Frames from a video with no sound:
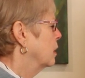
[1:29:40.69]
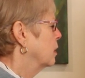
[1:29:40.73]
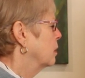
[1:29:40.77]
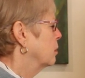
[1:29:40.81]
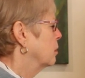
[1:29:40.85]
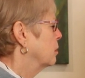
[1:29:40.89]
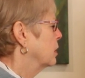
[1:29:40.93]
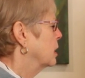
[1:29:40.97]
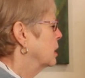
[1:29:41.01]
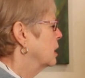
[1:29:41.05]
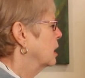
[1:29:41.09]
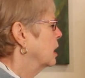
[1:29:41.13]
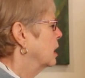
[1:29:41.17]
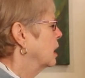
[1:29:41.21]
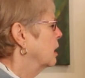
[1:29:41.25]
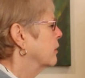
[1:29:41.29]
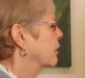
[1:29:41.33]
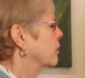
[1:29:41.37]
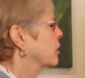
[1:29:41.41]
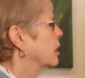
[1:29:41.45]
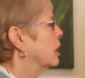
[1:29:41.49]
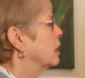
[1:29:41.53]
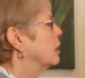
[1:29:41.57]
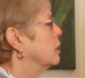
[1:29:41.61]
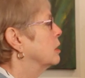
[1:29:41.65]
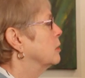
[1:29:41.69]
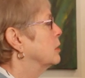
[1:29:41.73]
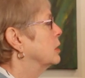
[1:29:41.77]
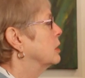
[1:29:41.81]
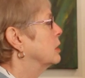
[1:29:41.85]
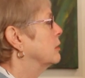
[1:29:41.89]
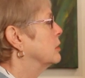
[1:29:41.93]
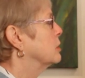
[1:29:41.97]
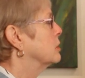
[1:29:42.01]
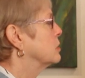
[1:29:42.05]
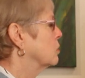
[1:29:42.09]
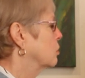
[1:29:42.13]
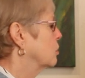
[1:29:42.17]
But now I've got a little bit of
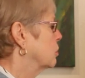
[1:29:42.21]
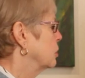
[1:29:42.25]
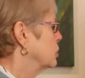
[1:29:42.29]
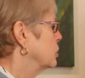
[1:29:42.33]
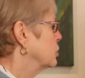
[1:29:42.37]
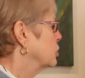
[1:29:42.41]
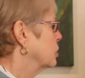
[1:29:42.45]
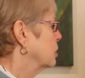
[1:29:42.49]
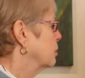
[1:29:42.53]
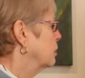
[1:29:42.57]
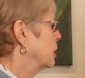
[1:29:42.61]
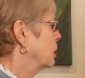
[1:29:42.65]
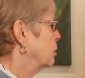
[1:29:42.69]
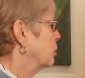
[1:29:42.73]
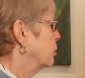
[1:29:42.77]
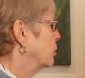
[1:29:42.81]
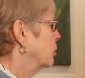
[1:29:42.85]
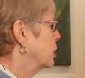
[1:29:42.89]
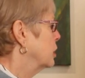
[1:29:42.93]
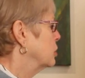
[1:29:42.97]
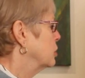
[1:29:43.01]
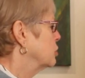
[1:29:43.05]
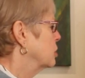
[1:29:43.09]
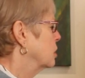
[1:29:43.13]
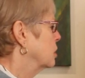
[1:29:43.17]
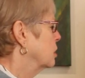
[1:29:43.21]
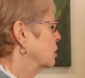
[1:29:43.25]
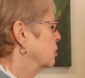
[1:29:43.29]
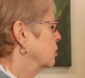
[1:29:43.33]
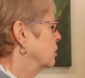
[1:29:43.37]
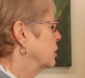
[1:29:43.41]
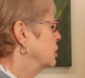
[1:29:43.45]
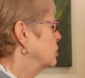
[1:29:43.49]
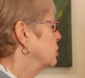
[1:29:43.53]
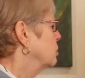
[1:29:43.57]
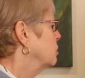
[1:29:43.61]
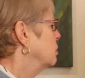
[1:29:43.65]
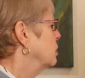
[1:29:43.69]
this orange on my brush. I'm going
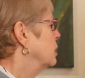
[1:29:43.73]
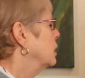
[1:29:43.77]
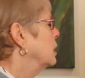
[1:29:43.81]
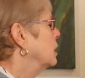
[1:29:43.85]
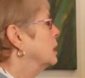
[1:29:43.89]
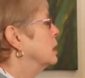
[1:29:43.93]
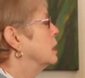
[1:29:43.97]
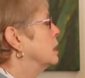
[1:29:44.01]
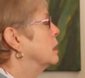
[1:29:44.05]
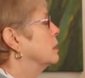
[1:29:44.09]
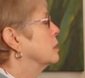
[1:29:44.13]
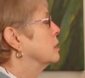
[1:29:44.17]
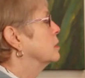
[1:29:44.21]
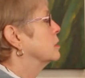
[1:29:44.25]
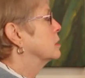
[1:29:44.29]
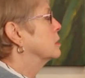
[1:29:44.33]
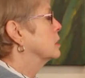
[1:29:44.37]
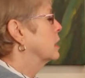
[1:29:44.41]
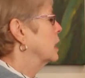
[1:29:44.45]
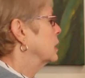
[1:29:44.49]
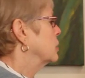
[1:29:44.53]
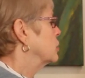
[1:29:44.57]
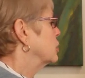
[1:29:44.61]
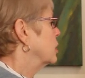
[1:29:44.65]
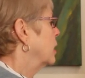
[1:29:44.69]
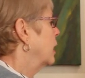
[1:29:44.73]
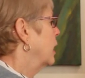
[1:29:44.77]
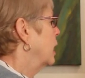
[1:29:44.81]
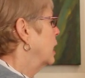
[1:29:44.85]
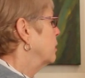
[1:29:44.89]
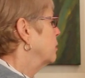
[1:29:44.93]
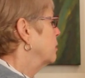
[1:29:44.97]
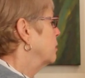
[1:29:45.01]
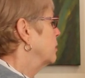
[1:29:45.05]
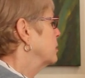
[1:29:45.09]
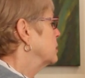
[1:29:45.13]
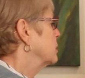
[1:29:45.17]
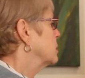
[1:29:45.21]
to touch
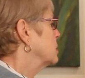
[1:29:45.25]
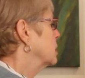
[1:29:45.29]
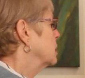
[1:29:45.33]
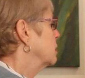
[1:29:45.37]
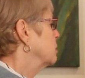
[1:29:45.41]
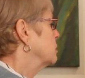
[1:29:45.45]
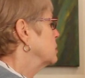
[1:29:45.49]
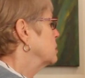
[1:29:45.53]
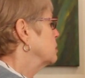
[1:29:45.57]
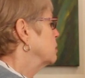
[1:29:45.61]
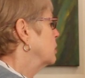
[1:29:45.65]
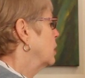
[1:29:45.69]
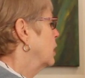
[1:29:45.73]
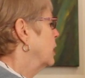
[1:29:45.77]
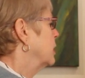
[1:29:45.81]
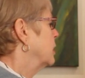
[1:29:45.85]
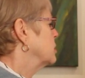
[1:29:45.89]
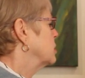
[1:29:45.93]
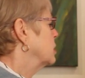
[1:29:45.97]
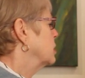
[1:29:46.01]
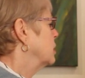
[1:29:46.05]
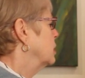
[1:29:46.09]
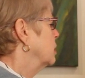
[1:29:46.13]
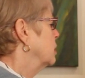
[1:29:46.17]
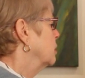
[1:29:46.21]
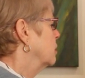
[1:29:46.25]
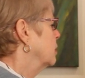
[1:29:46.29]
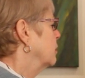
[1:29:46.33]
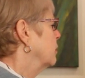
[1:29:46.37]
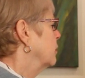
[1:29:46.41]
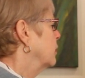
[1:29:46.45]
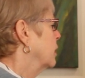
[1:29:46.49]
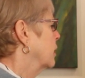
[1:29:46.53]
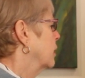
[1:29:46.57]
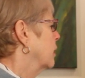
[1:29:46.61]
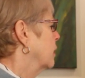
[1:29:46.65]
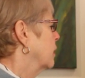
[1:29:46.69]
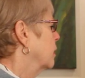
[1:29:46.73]
up some spots here and
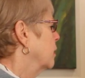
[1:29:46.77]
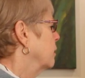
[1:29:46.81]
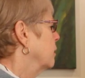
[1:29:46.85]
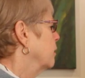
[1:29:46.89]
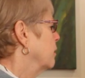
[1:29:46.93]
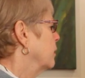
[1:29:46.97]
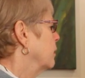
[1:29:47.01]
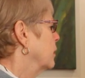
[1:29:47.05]
there.